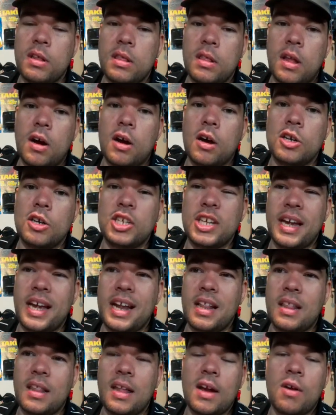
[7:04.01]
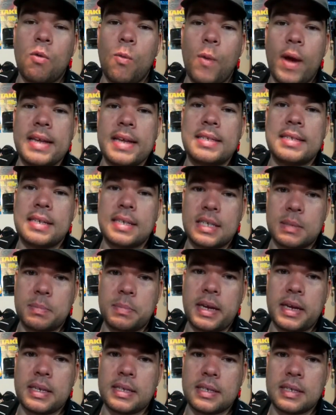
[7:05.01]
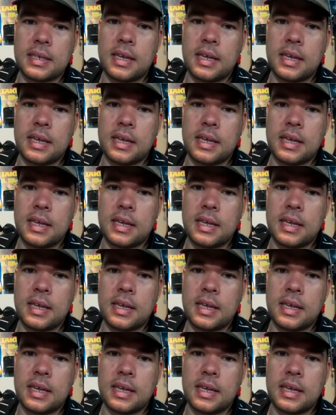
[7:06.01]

large and a lot of wasted space